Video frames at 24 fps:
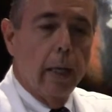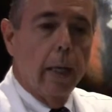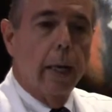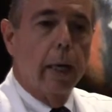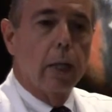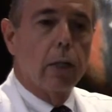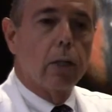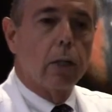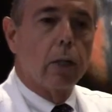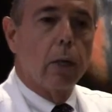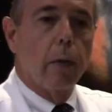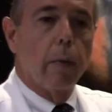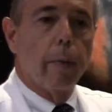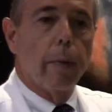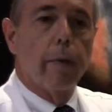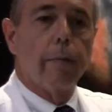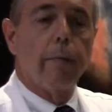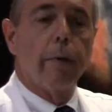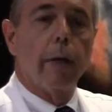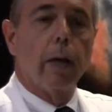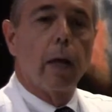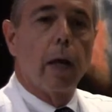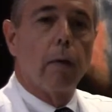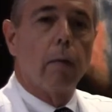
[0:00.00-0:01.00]
And so
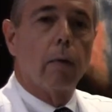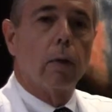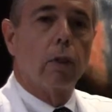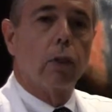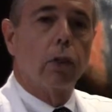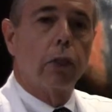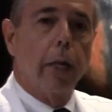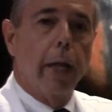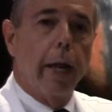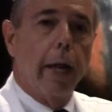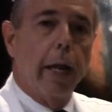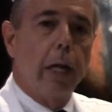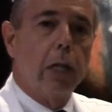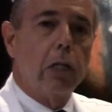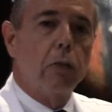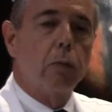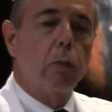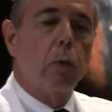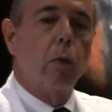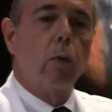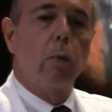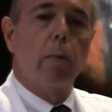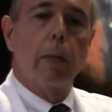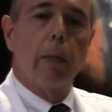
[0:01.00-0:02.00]
if it ever changed,
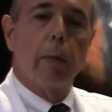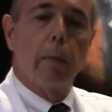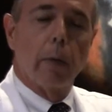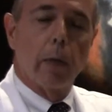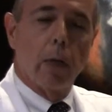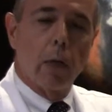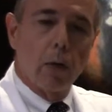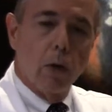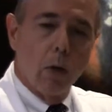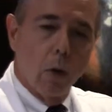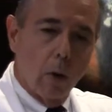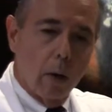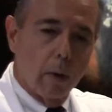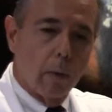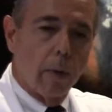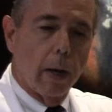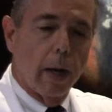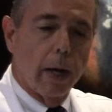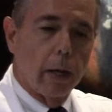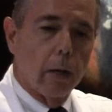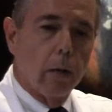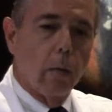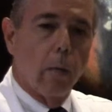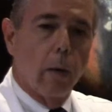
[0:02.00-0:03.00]
we will be able to know it
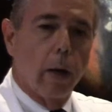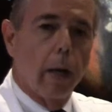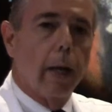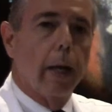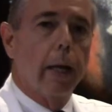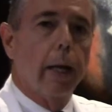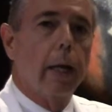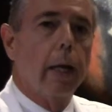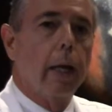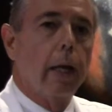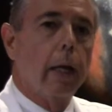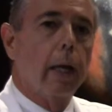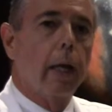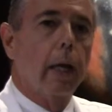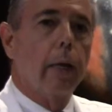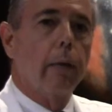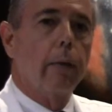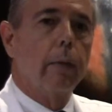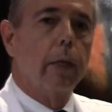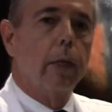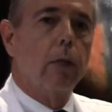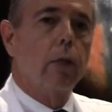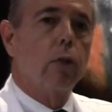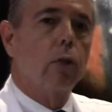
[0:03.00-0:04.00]
right away
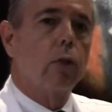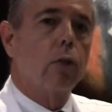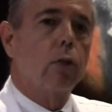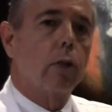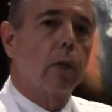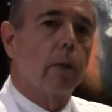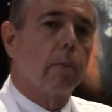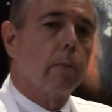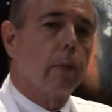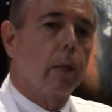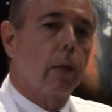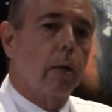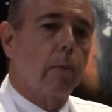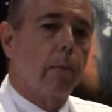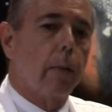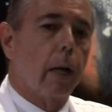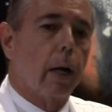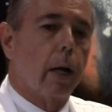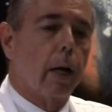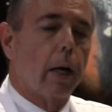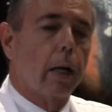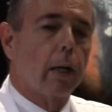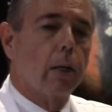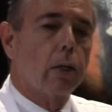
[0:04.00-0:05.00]
and then do something
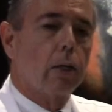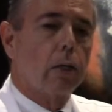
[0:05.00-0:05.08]
about it.